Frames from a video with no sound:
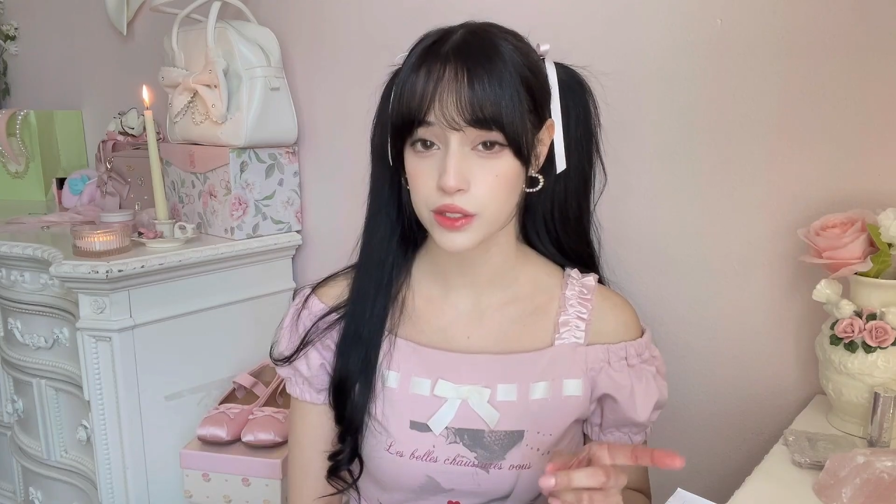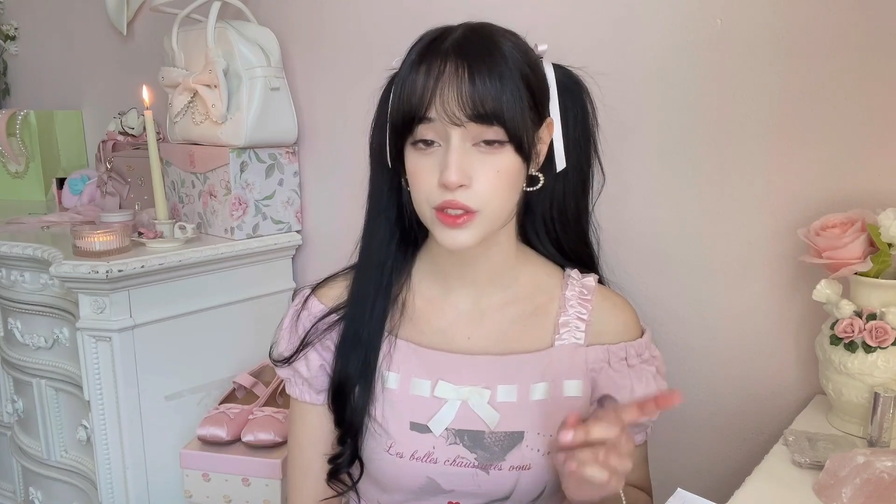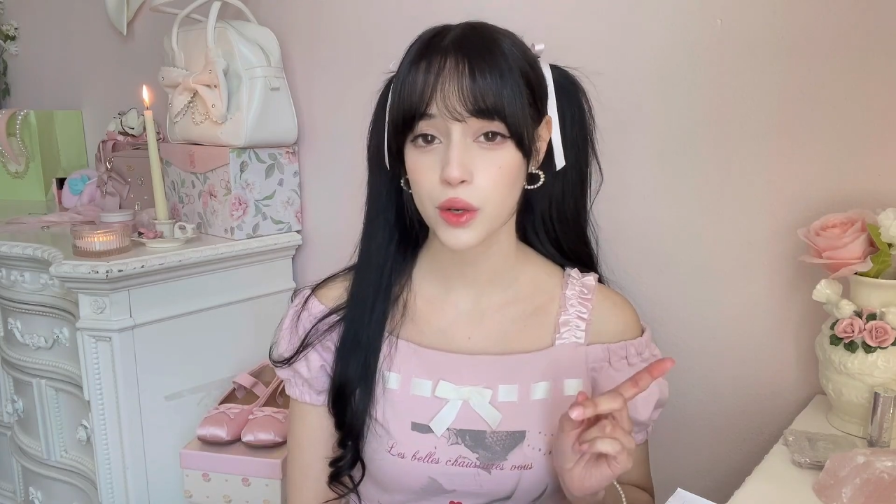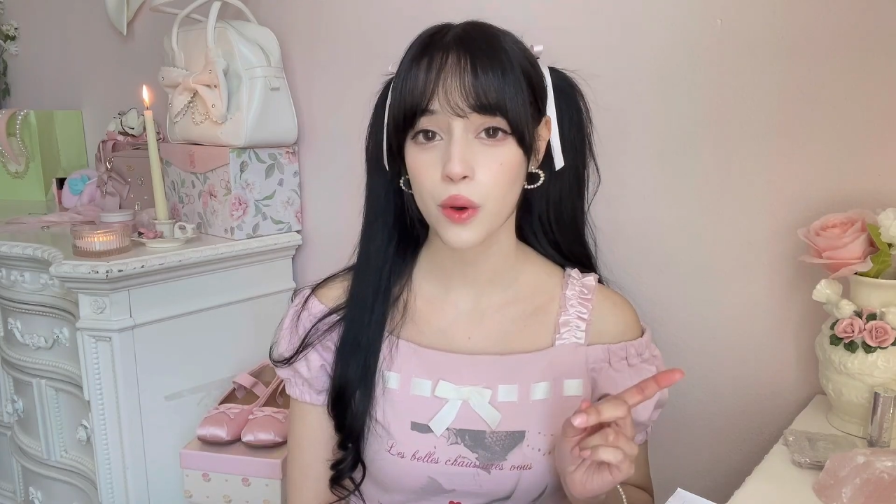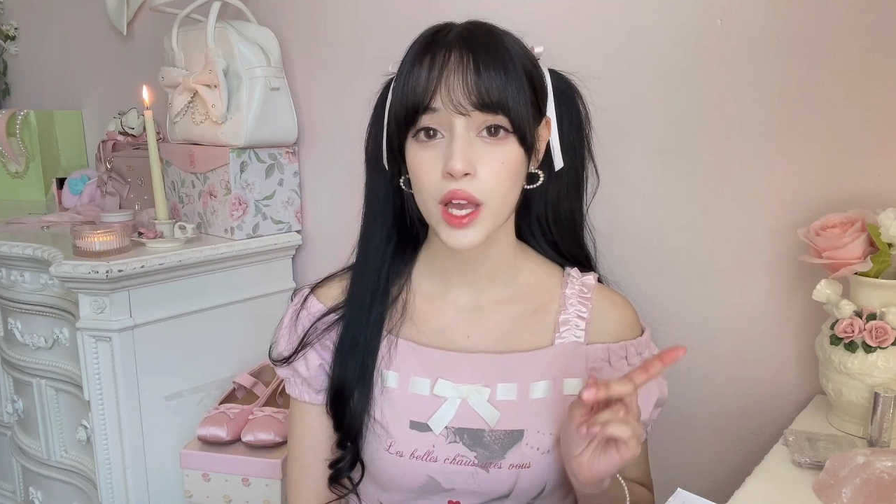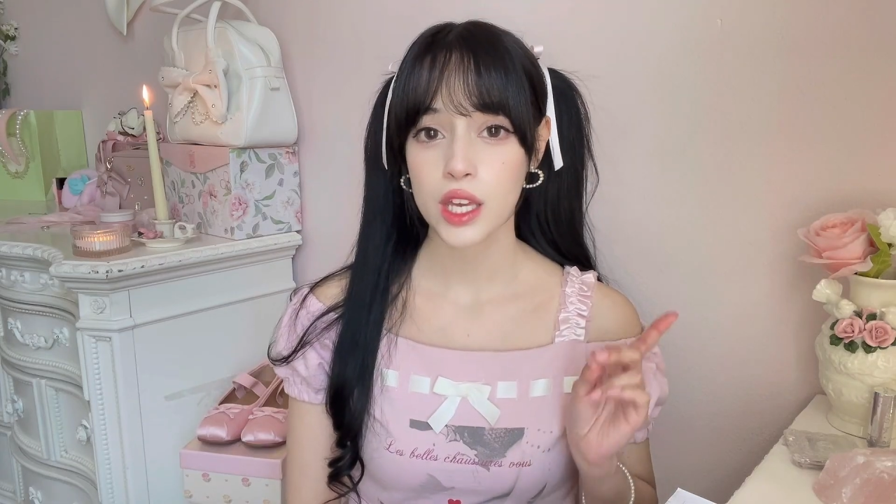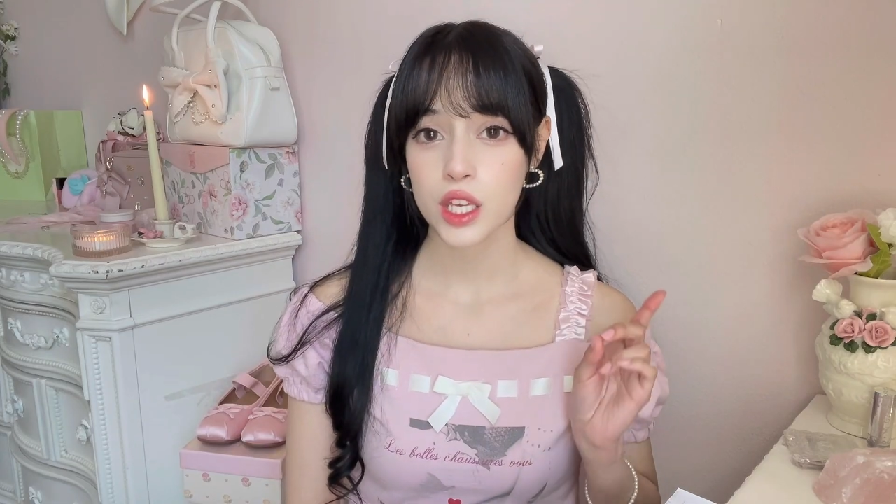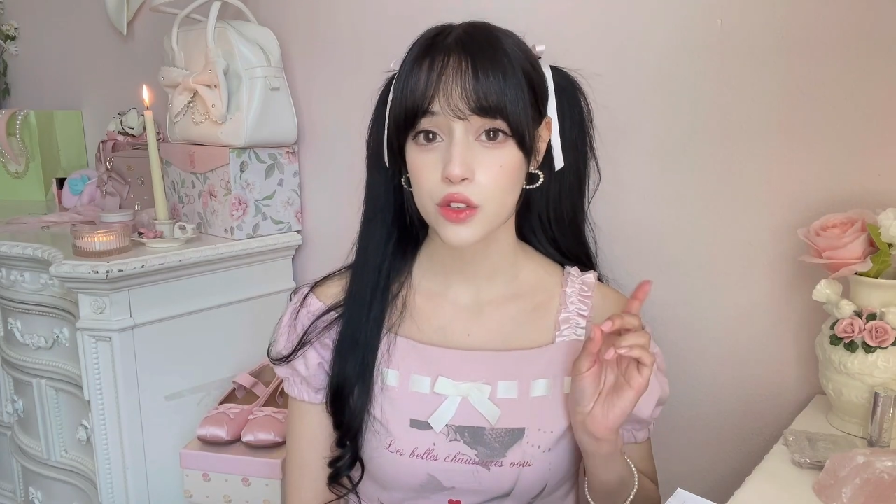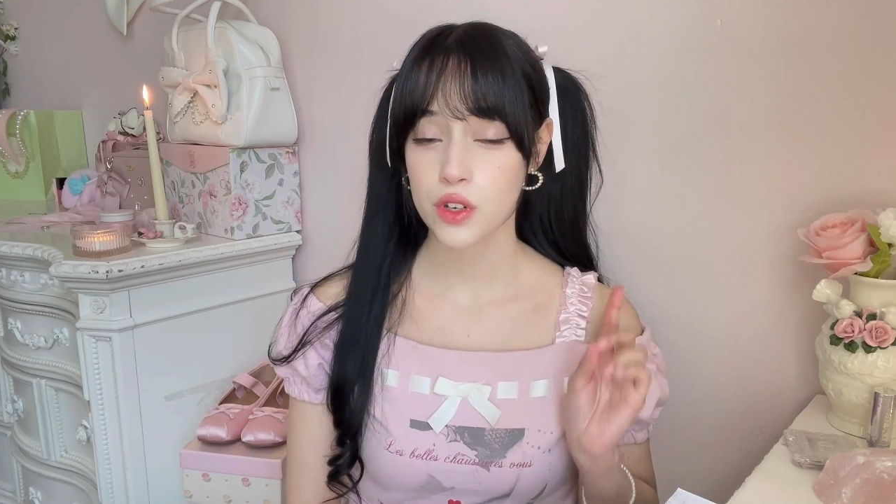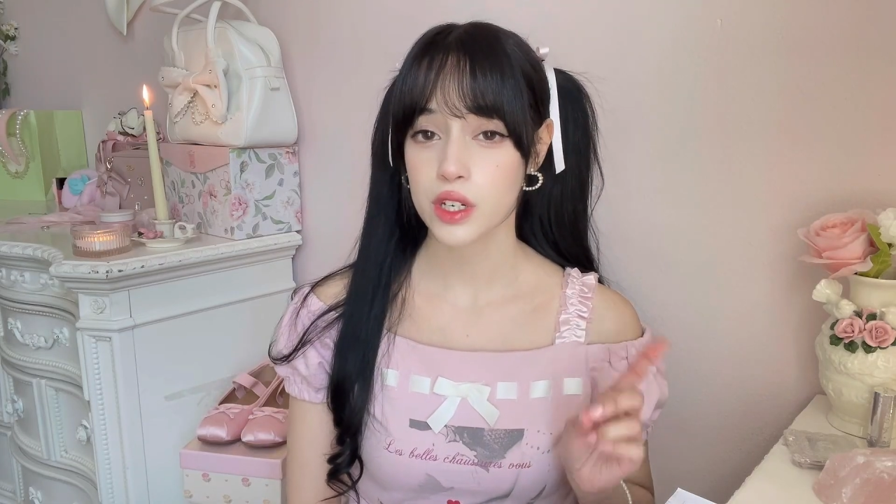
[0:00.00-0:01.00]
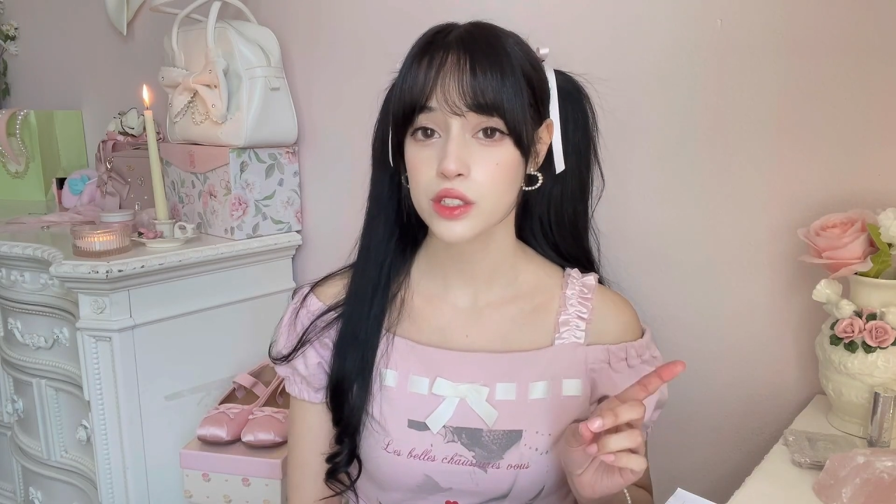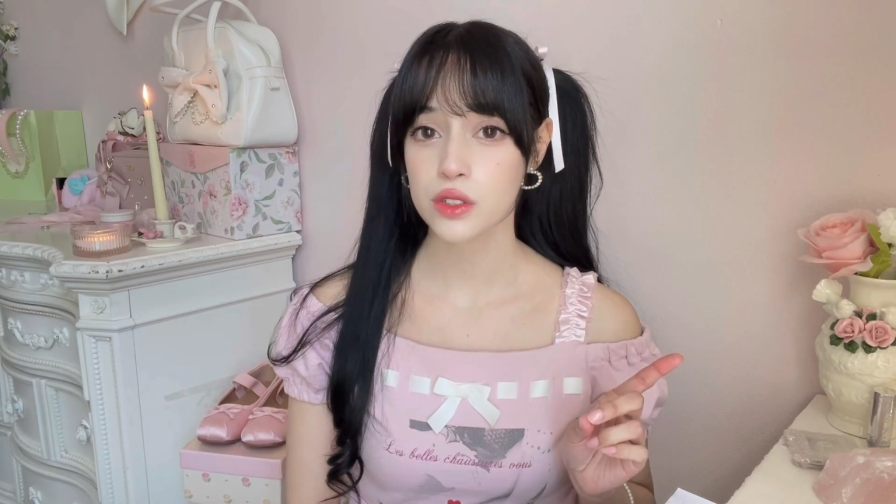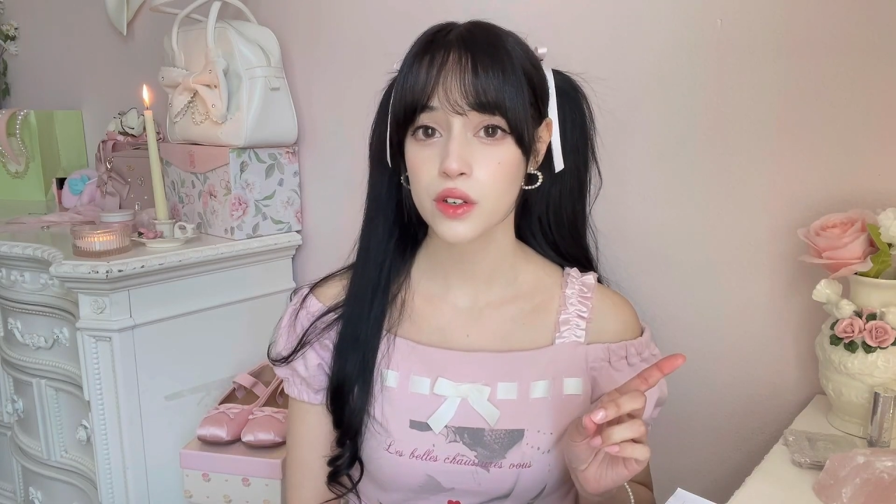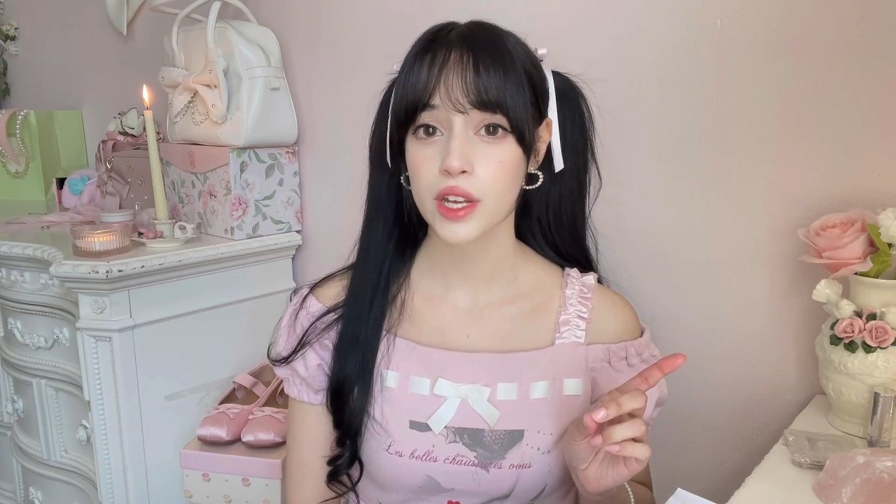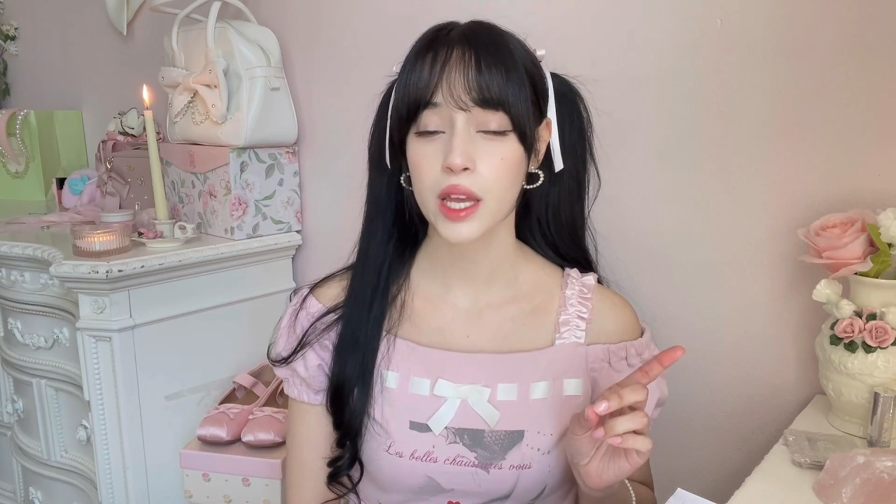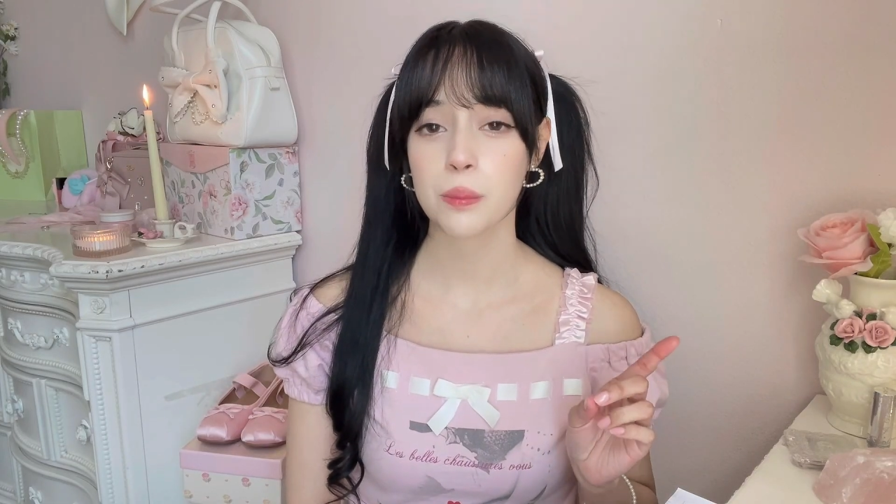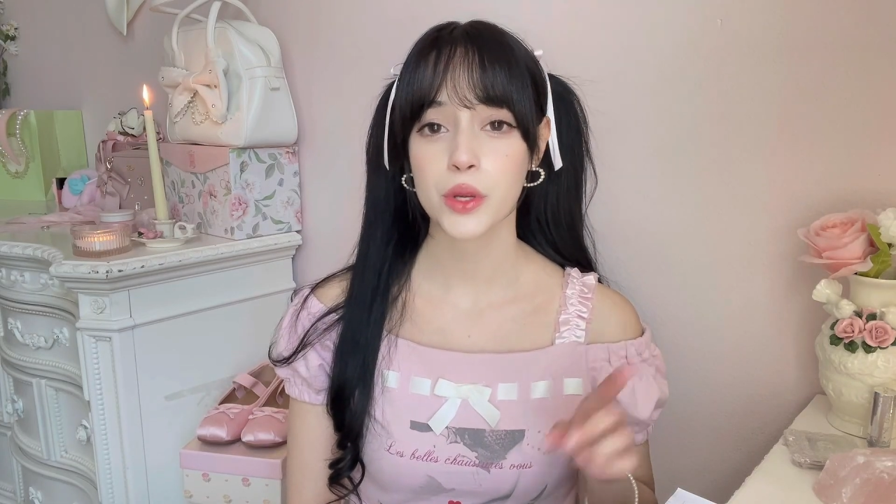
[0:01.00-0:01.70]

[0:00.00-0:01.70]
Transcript: So if you're into coquette,